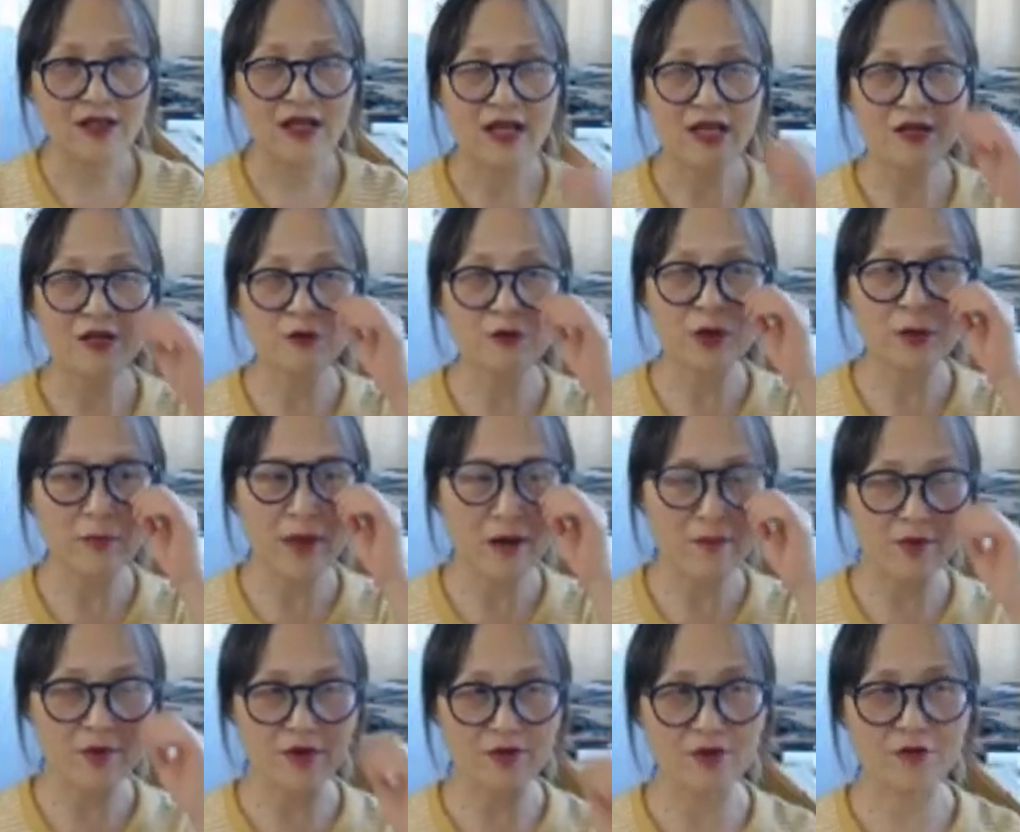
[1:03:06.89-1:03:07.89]
And
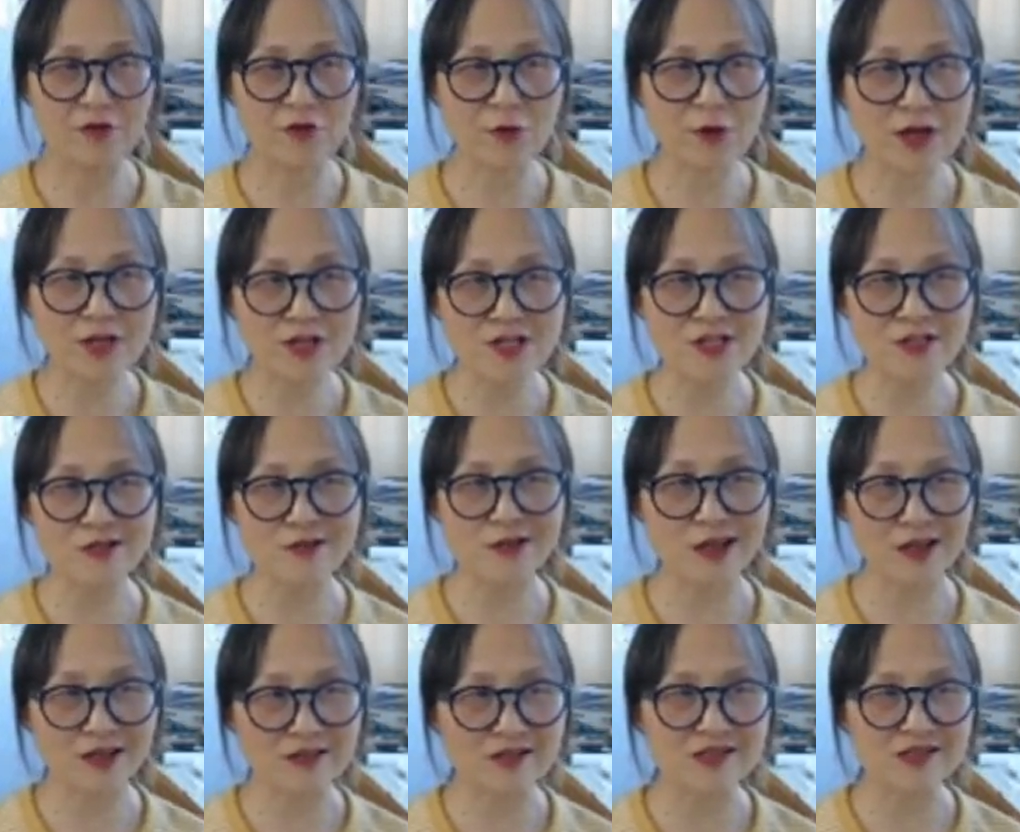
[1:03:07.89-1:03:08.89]
remember, the 3D
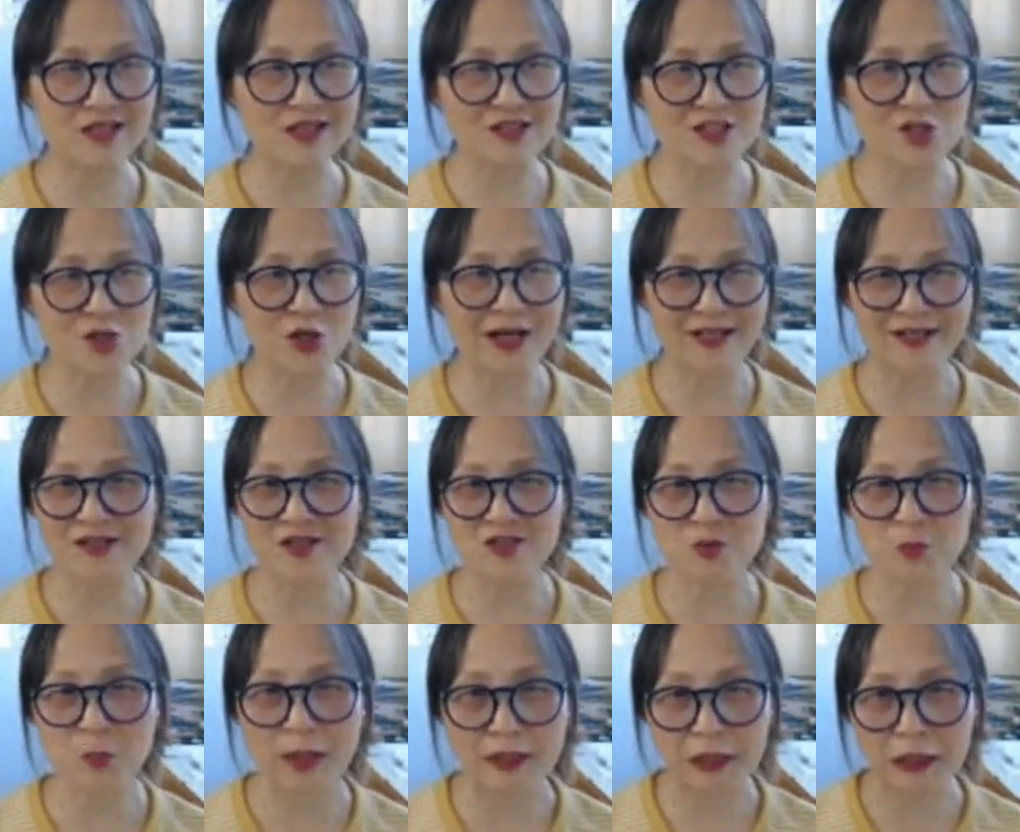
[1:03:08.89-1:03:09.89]
things in
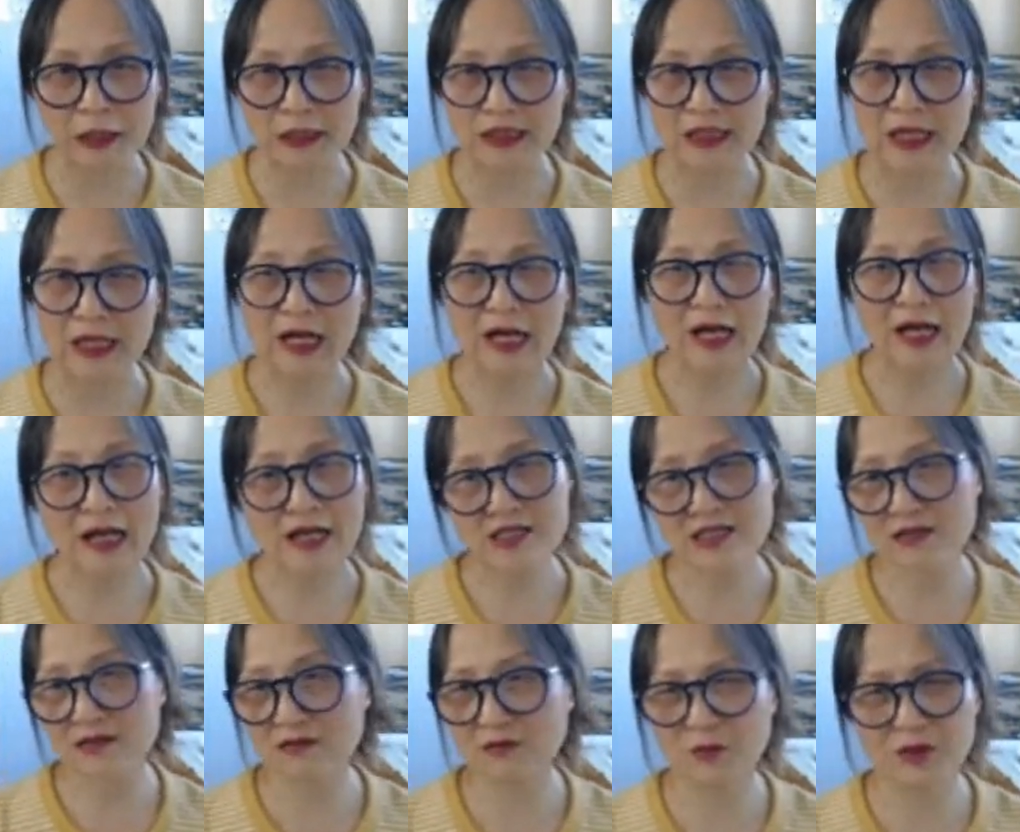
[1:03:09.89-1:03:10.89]
Chinese painting
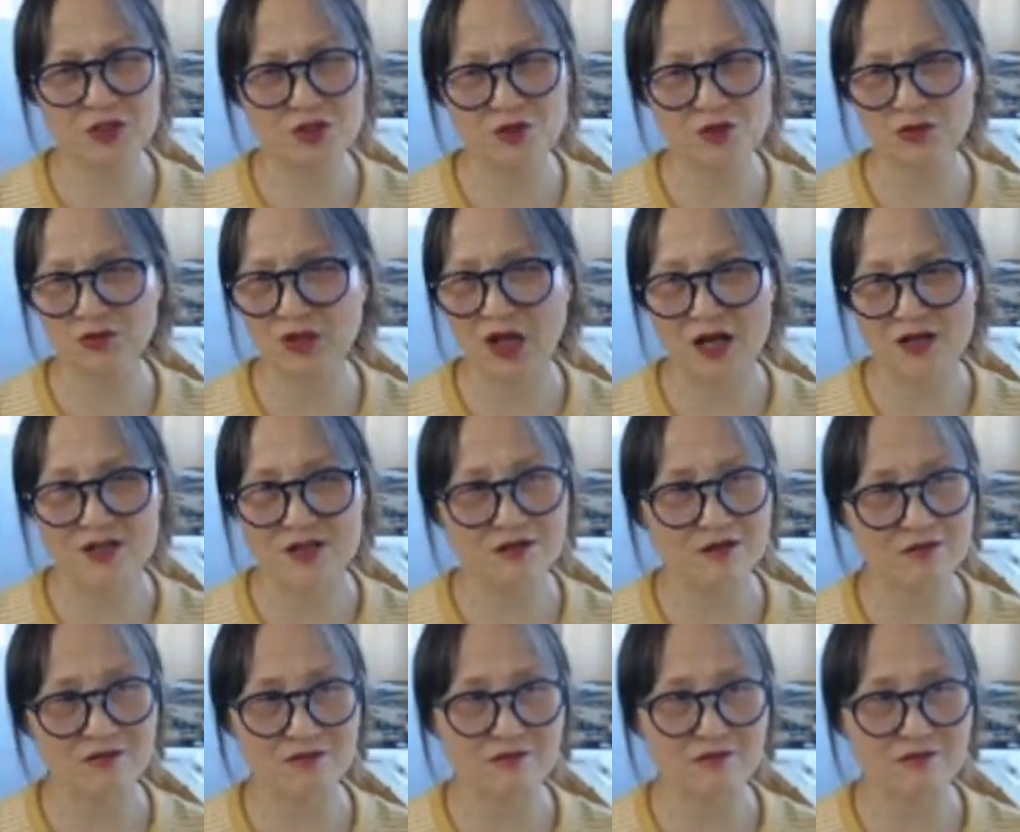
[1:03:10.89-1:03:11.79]
is we do not